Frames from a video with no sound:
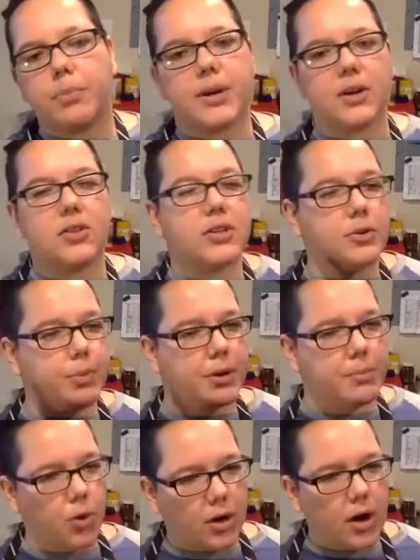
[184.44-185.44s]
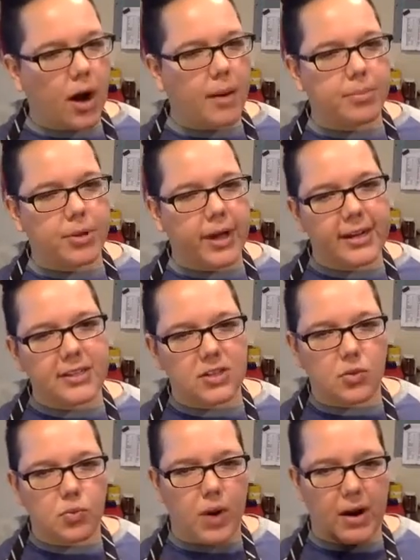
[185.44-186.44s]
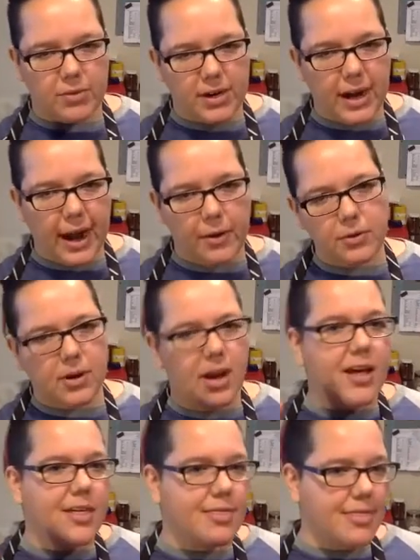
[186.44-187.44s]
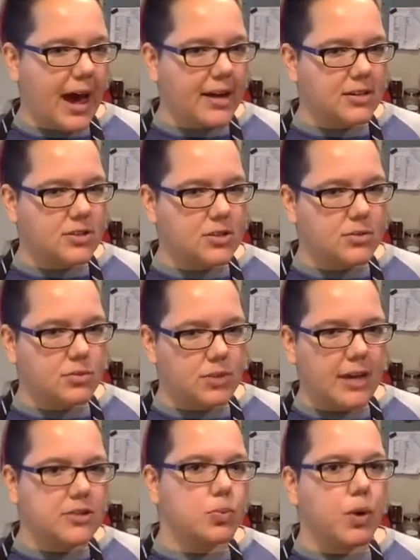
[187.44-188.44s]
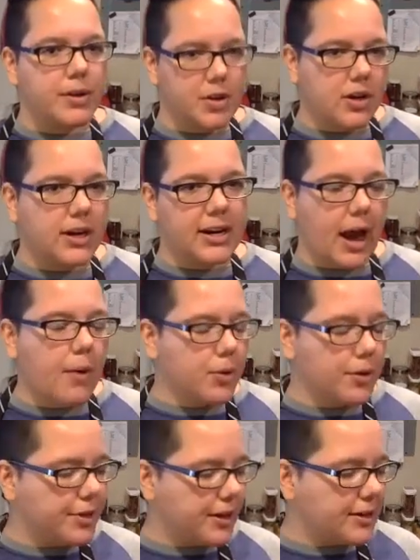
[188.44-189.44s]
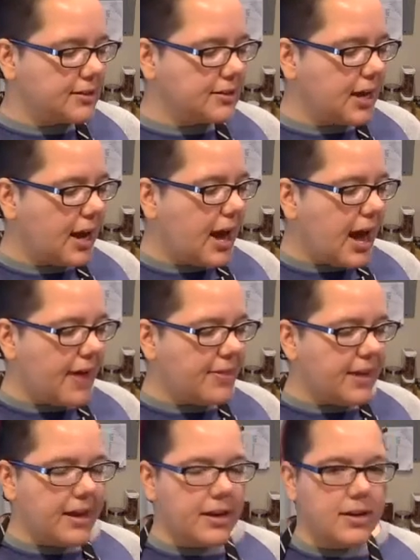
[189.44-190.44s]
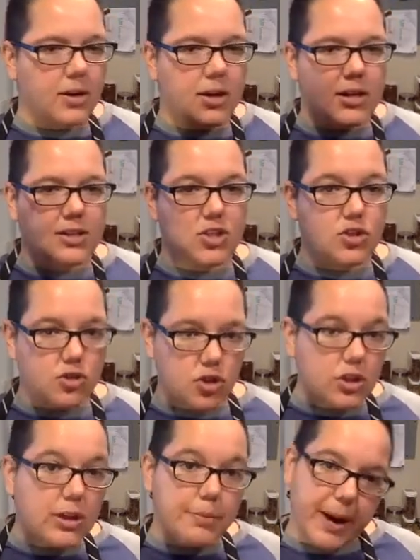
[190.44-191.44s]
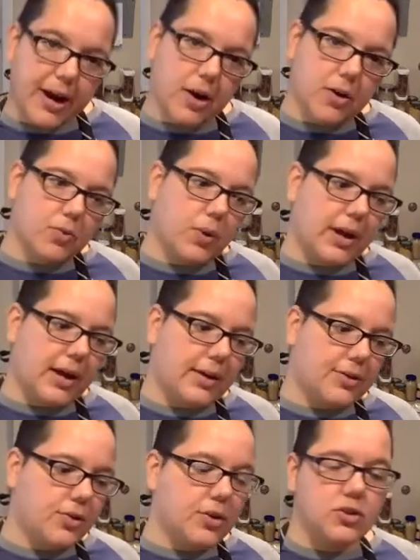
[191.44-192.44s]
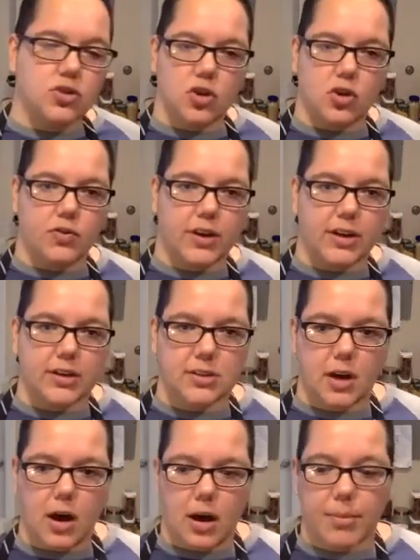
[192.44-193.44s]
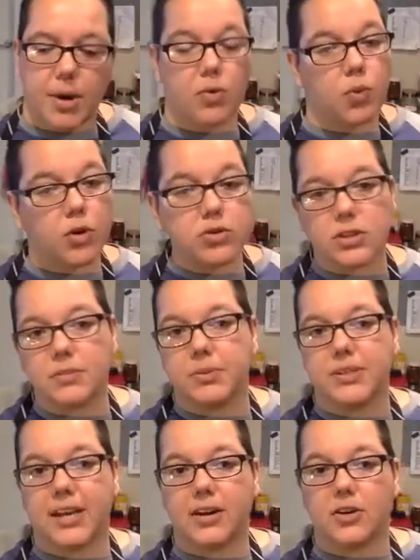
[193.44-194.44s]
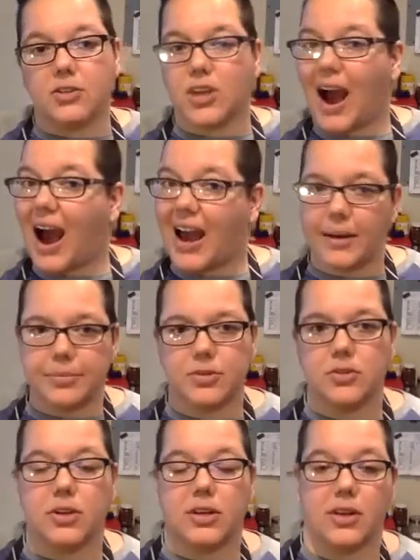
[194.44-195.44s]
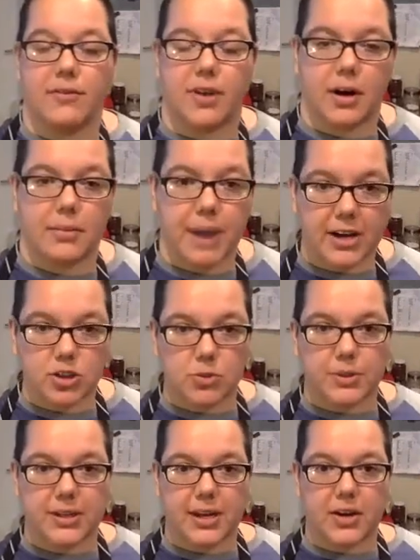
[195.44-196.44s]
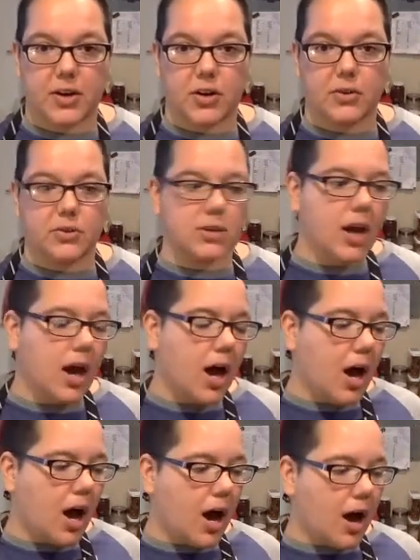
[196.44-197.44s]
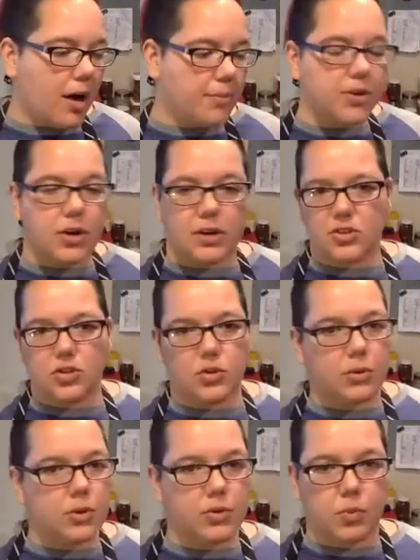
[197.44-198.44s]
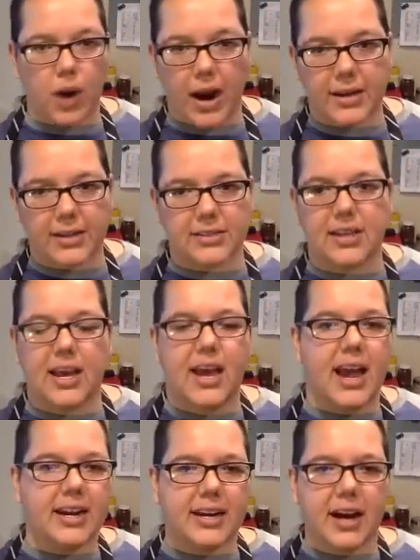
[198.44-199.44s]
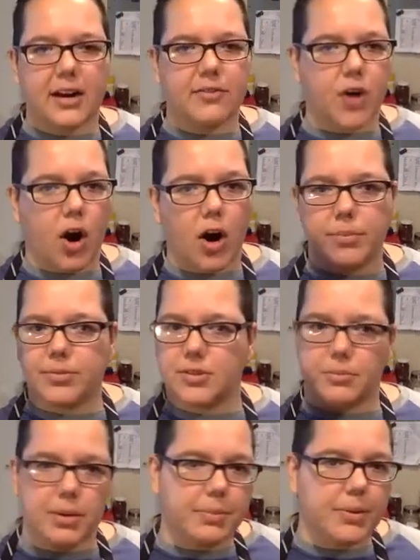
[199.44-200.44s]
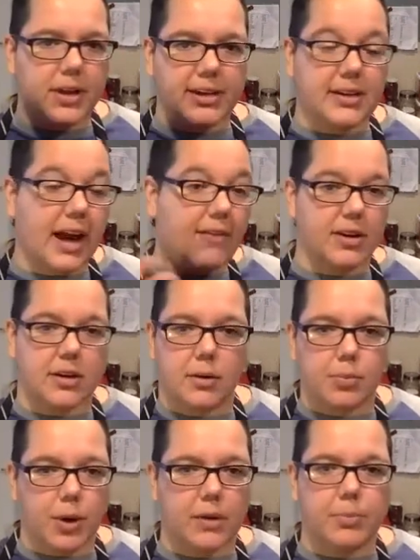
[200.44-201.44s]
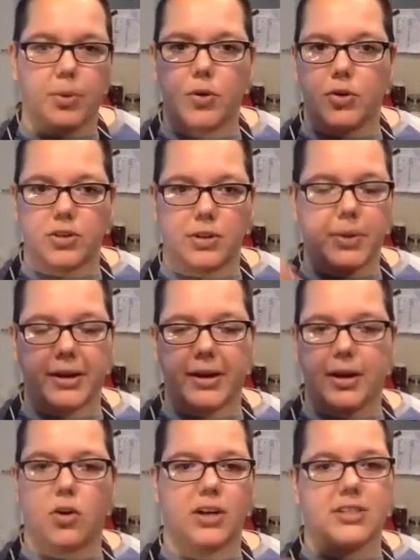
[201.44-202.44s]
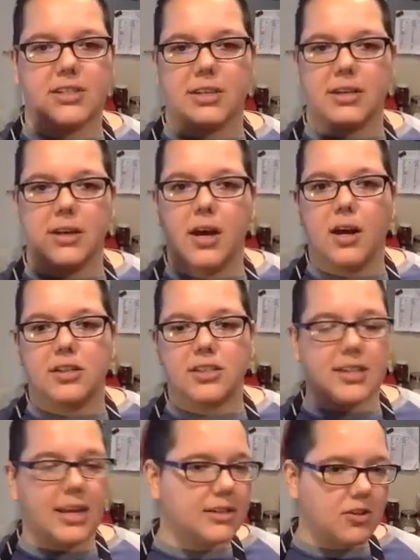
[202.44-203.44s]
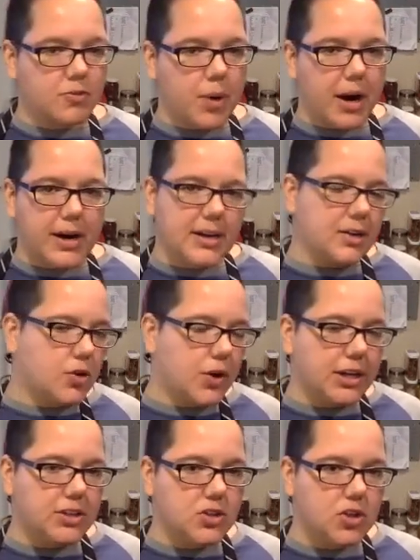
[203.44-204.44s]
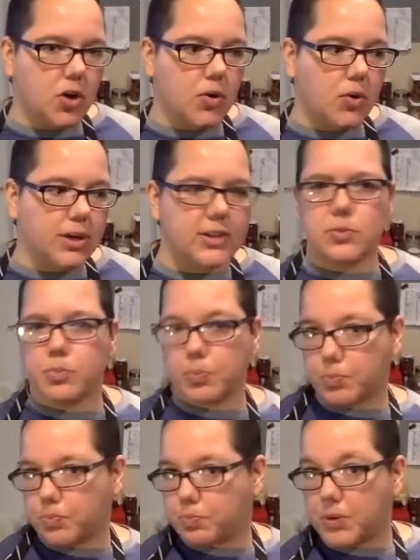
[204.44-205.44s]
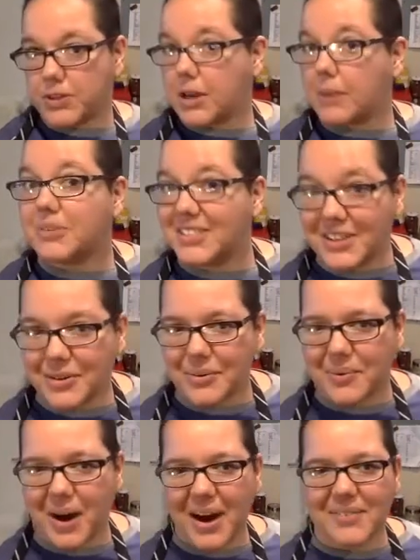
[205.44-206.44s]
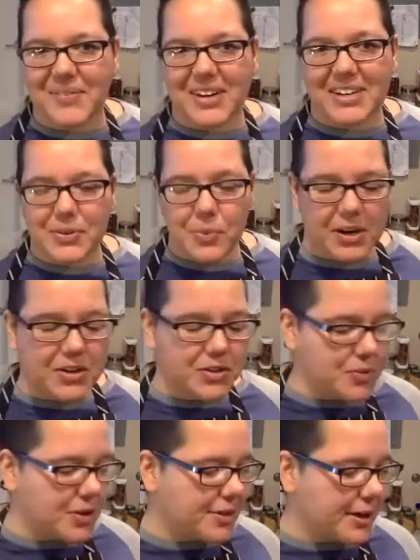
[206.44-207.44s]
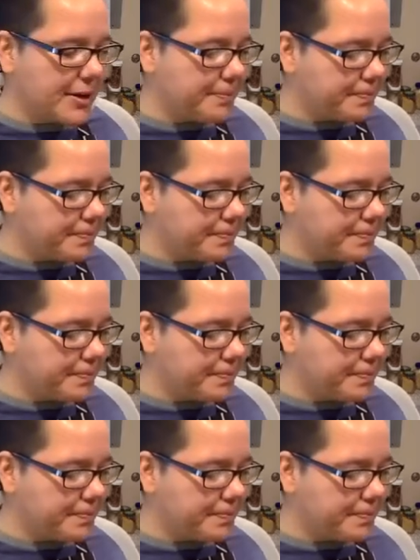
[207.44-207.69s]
but a little bit more complex and rounded out, that's what you're gonna get with this. And then it's usually paired with, you can serve it on roasted potatoes. I absolutely love it on mashed potatoes. You can also do it with rice, any kind of carb. Some people like to have it in a bread bowl or dip like a crusty slice of bread into it. So it's up to you on what you want to do with it.